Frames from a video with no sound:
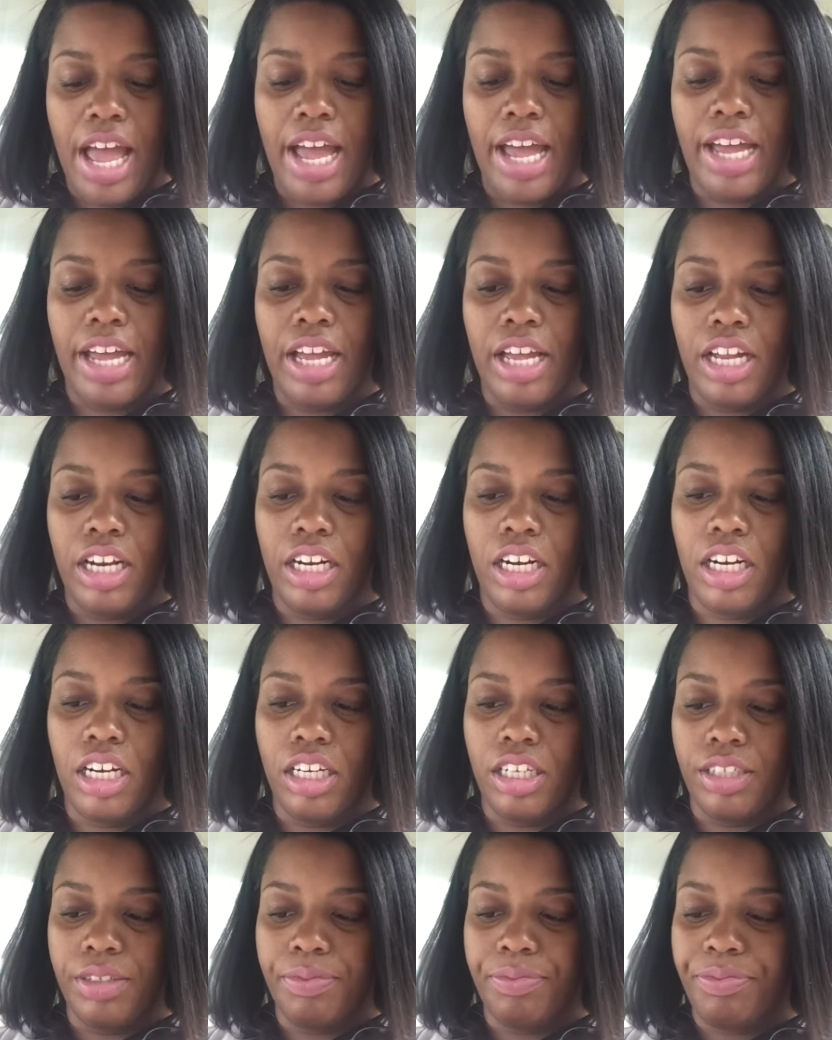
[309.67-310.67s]

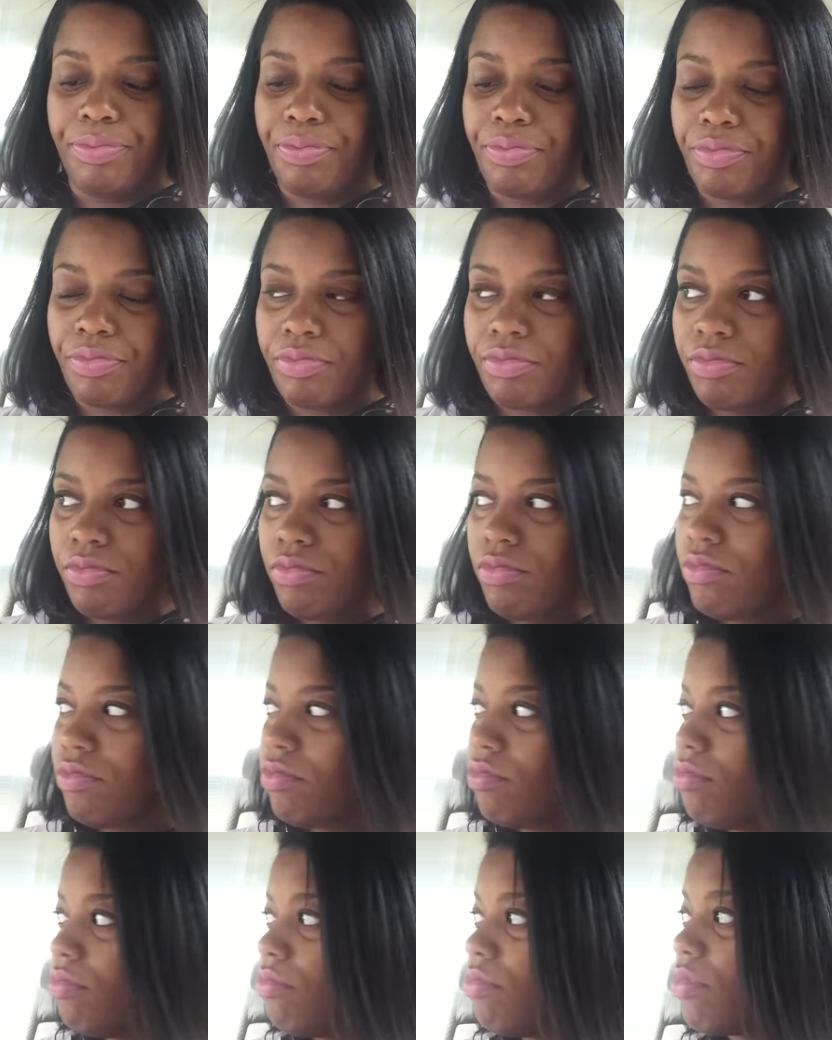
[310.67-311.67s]
And
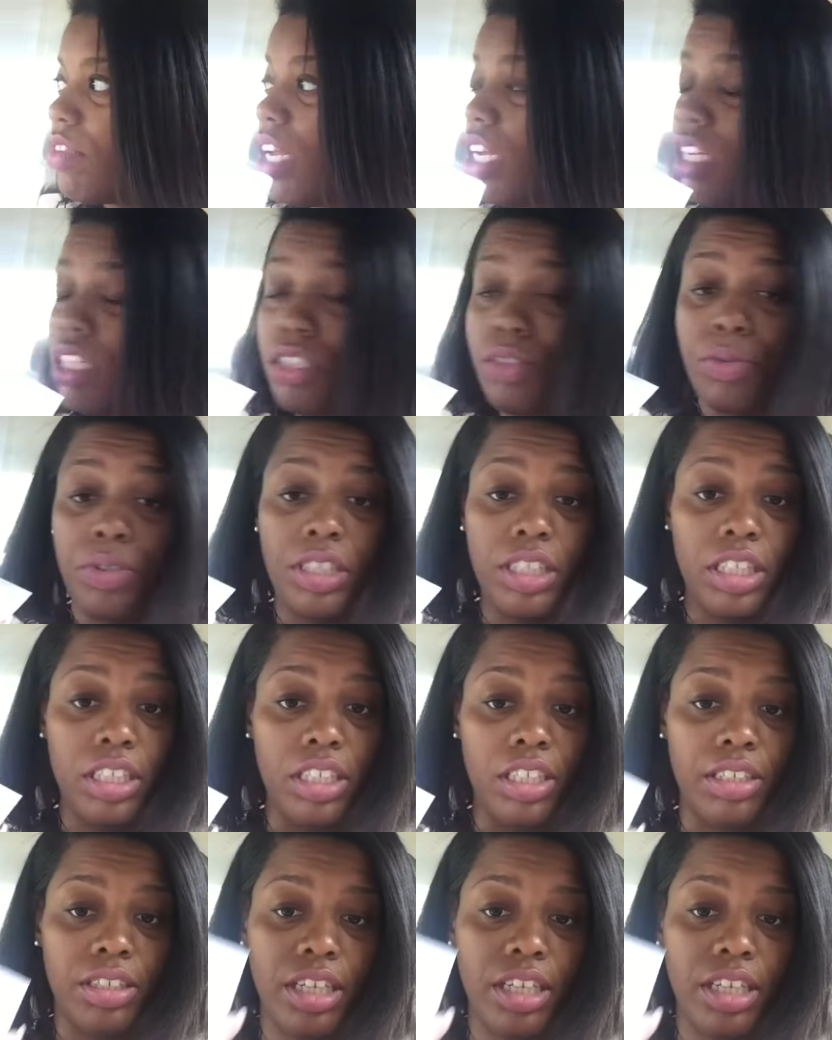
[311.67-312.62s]
it's really good.